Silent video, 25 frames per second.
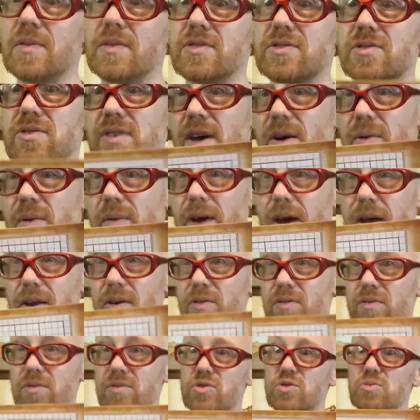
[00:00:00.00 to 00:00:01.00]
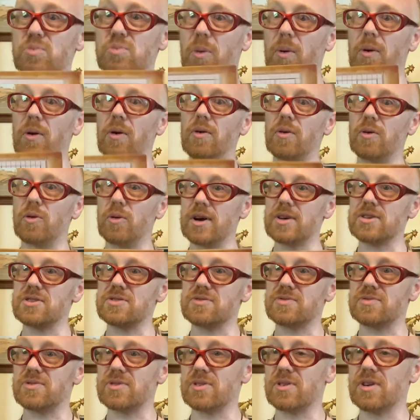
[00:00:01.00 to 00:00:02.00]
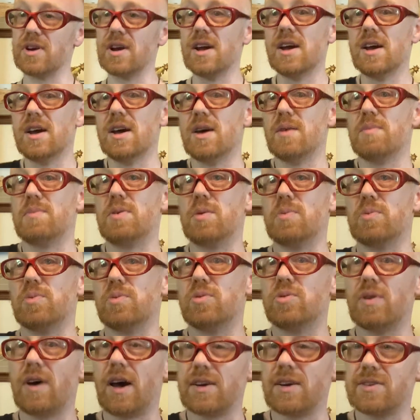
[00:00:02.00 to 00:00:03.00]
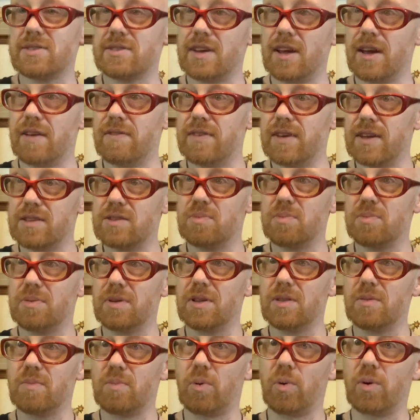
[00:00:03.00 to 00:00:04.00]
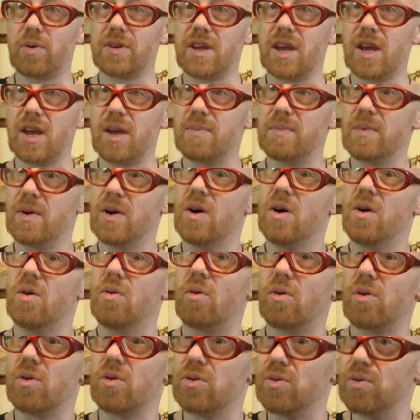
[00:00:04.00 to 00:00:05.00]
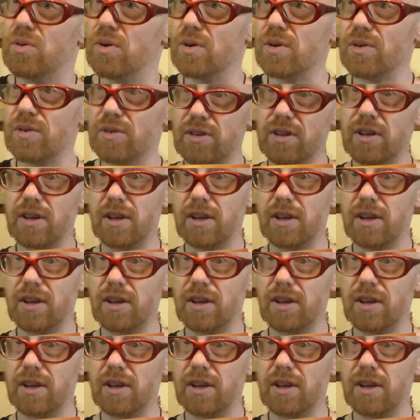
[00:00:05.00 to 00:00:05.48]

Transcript: so that way I don't spoil quests for people who actually have yet to play the board game or who are